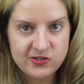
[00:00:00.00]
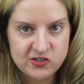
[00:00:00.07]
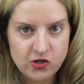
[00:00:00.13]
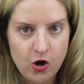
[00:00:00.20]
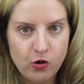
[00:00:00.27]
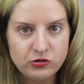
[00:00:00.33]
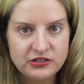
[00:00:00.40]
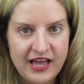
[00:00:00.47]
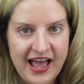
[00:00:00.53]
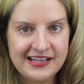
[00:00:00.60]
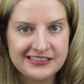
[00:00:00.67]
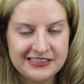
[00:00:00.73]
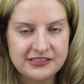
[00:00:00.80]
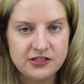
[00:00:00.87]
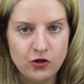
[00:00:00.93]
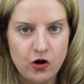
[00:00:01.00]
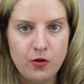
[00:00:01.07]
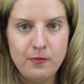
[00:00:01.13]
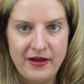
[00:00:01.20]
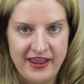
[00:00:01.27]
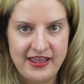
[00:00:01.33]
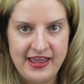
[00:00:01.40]
So that's, you know,
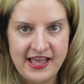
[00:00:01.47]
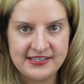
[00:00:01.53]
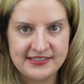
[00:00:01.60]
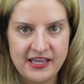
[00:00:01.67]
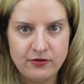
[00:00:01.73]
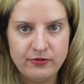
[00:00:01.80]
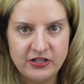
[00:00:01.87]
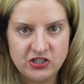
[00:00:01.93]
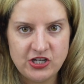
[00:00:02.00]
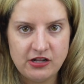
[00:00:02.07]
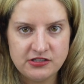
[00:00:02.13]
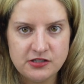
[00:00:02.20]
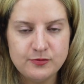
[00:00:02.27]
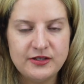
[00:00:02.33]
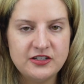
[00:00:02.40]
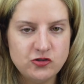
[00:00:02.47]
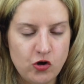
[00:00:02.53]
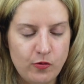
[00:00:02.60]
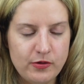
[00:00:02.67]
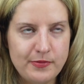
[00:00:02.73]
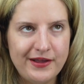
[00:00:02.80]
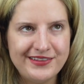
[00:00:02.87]
my SA reached out to me and
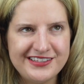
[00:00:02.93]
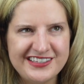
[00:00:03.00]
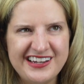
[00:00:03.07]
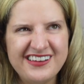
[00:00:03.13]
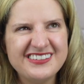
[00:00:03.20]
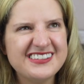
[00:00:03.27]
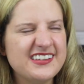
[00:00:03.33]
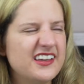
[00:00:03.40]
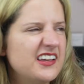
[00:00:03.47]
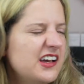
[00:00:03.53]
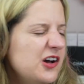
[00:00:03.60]
told me about this, and I was like,